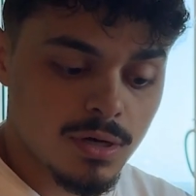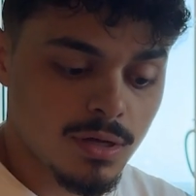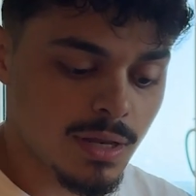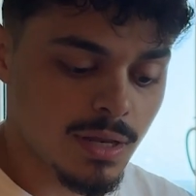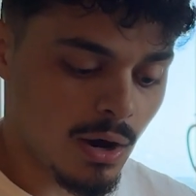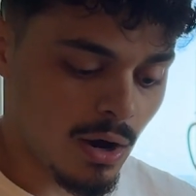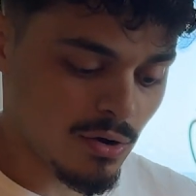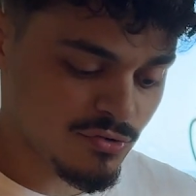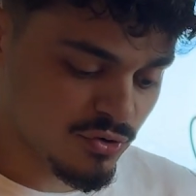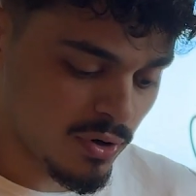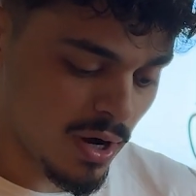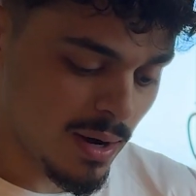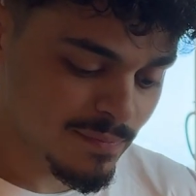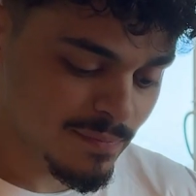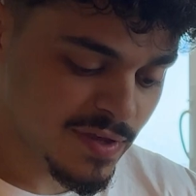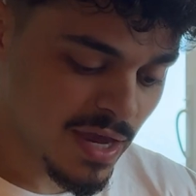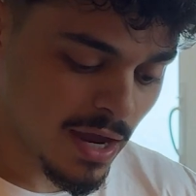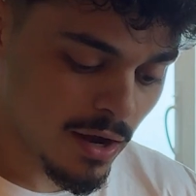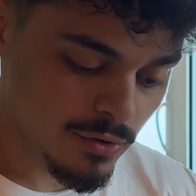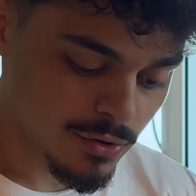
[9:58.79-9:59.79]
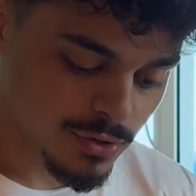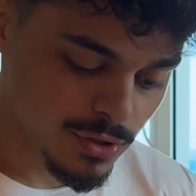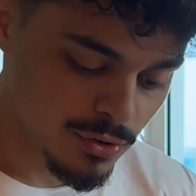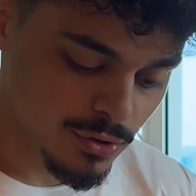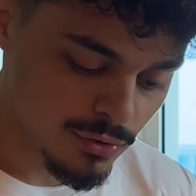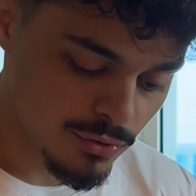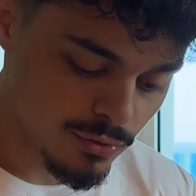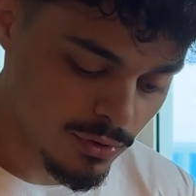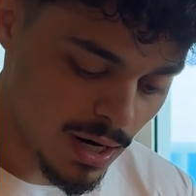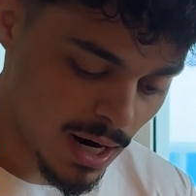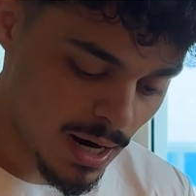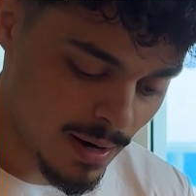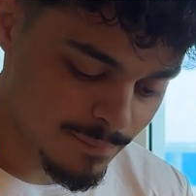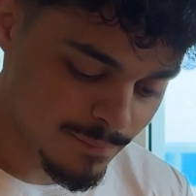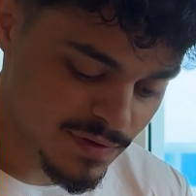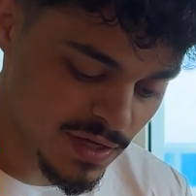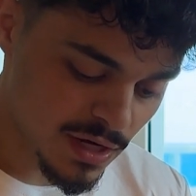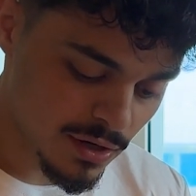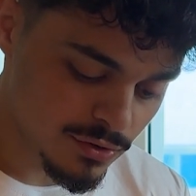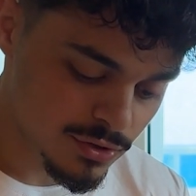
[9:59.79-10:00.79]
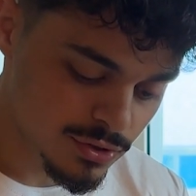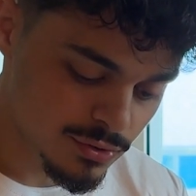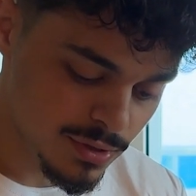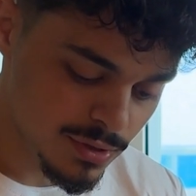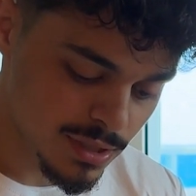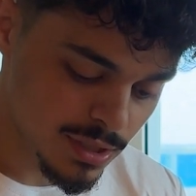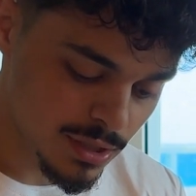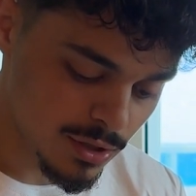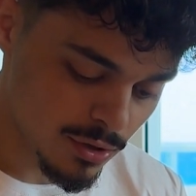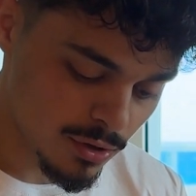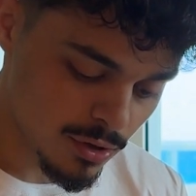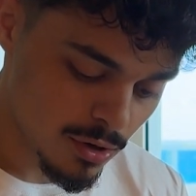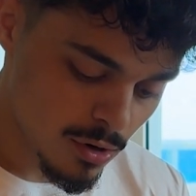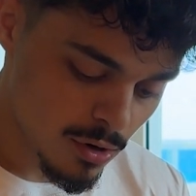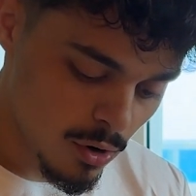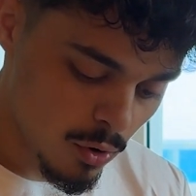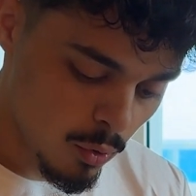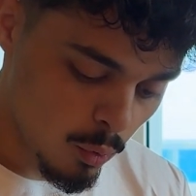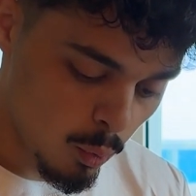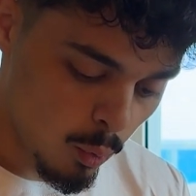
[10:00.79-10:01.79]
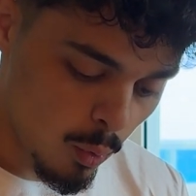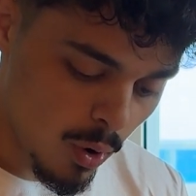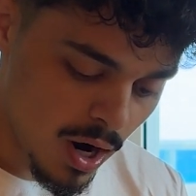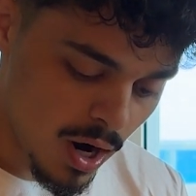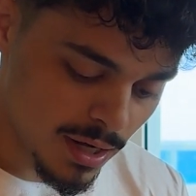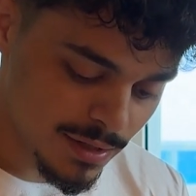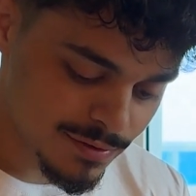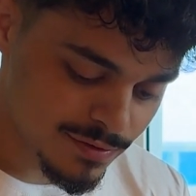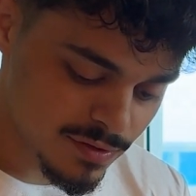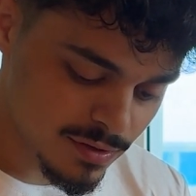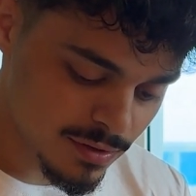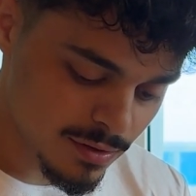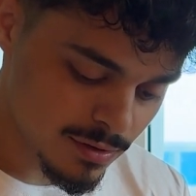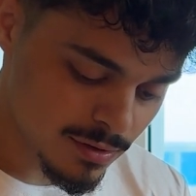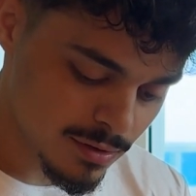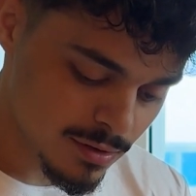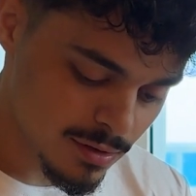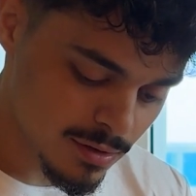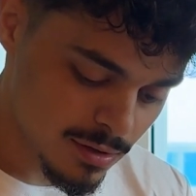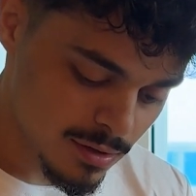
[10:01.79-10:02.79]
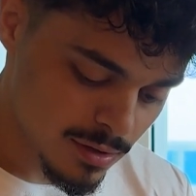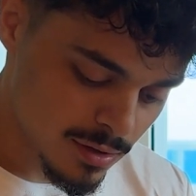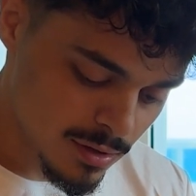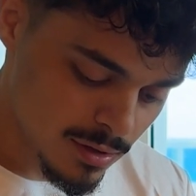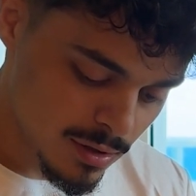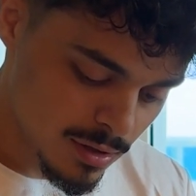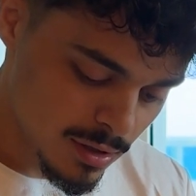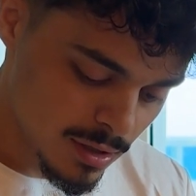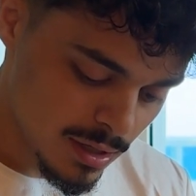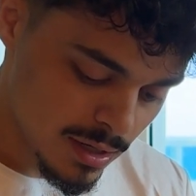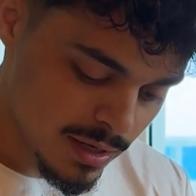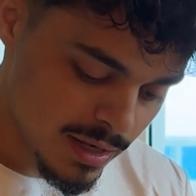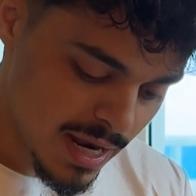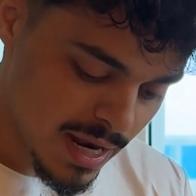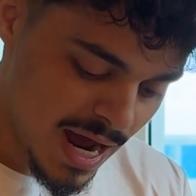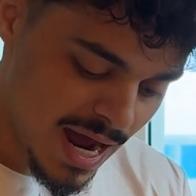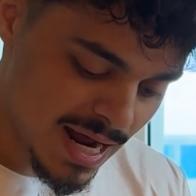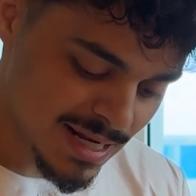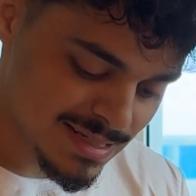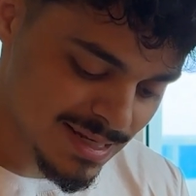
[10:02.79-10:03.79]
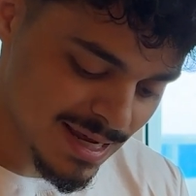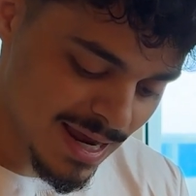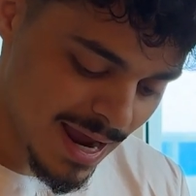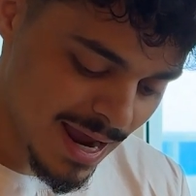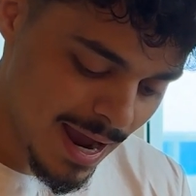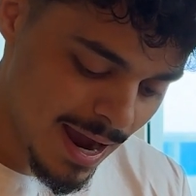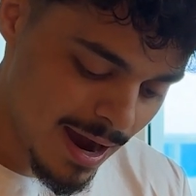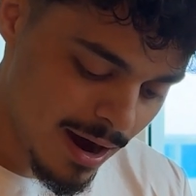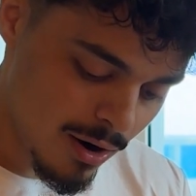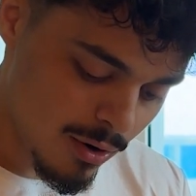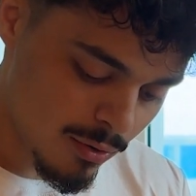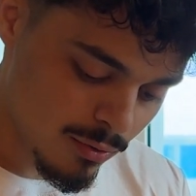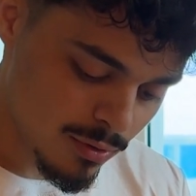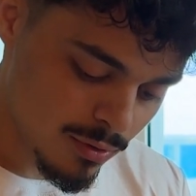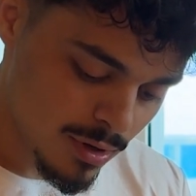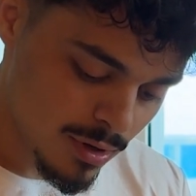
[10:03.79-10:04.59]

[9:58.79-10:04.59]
Now, so I'm telling you in here what, not how.